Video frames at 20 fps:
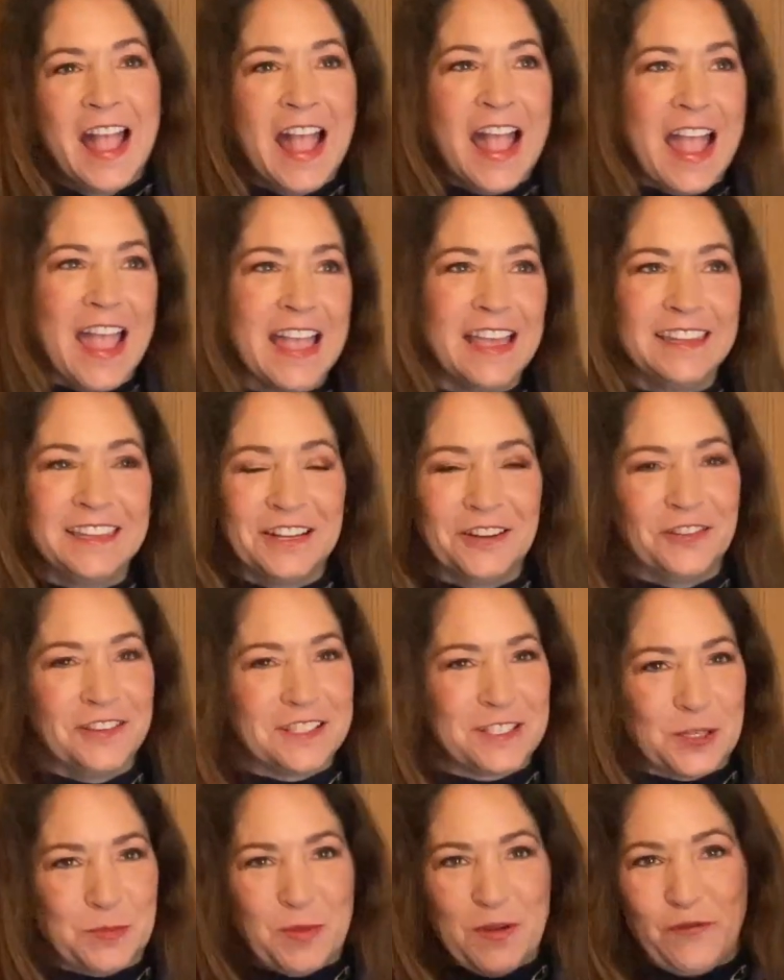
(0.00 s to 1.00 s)
And
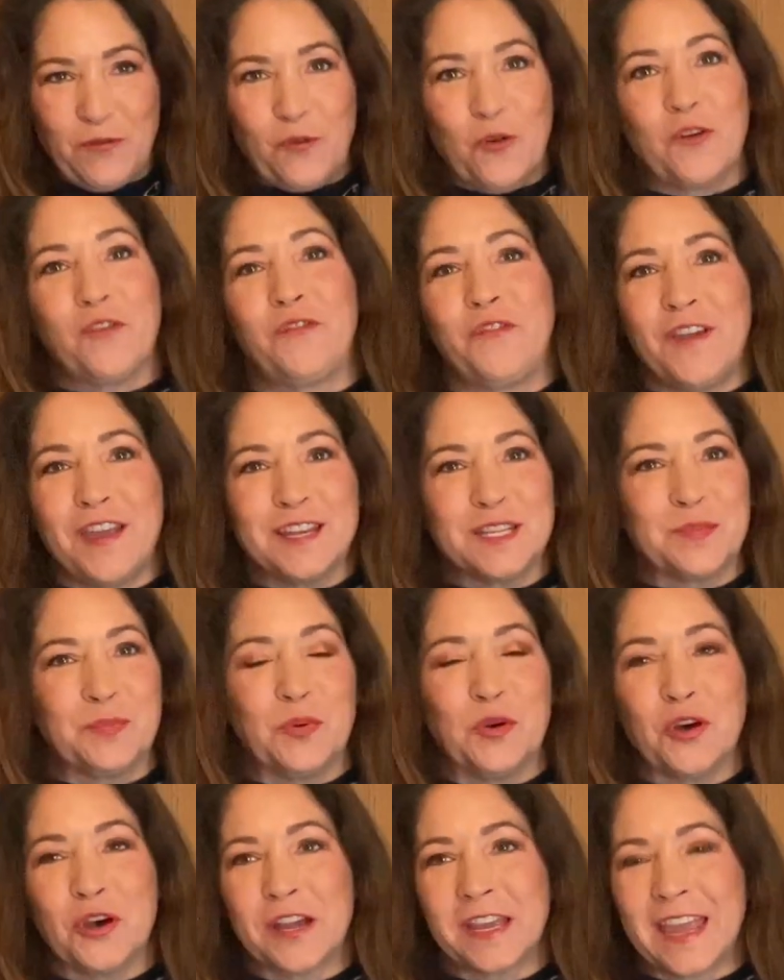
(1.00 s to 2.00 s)
this is before
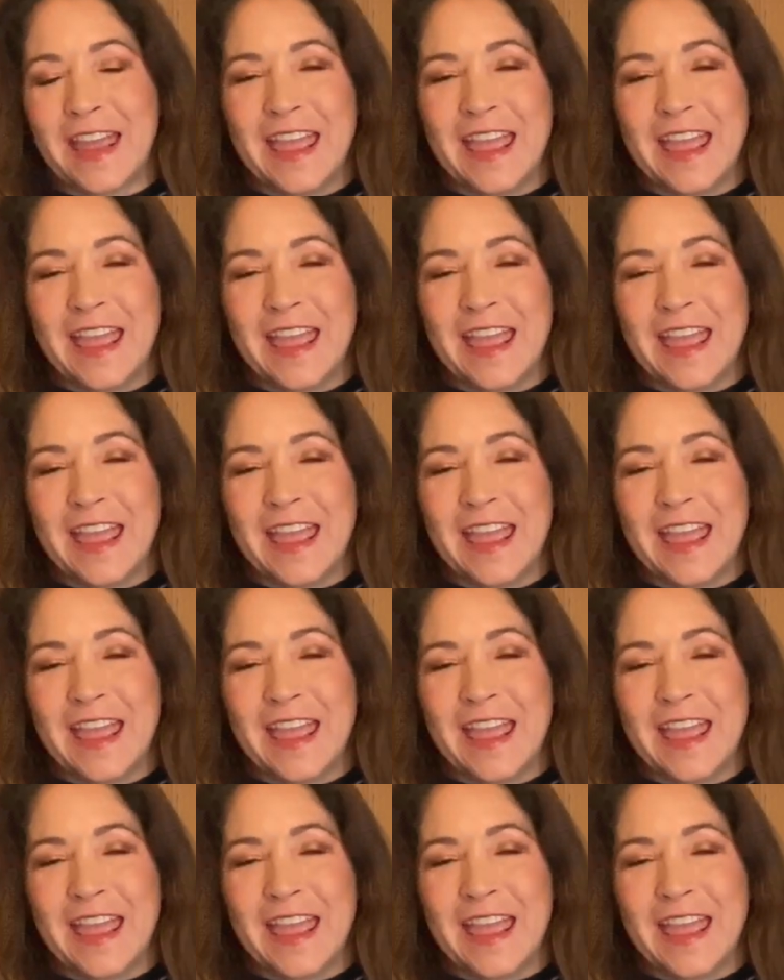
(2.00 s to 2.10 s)
Facebook